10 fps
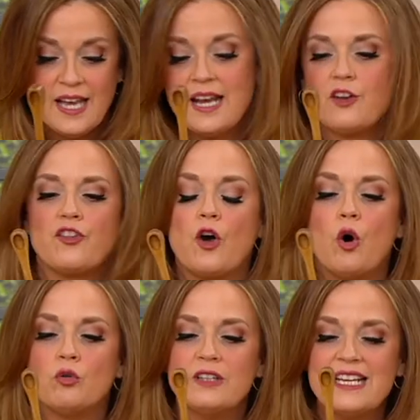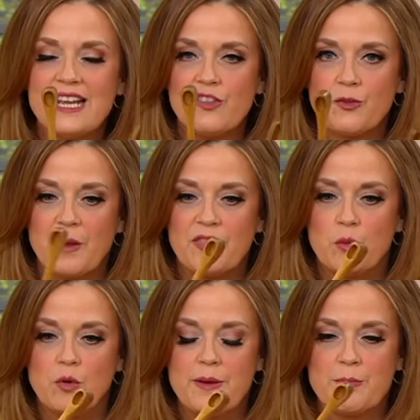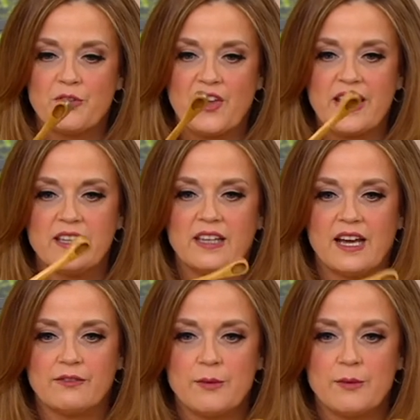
It is the only day this month that we'll be presenting it live.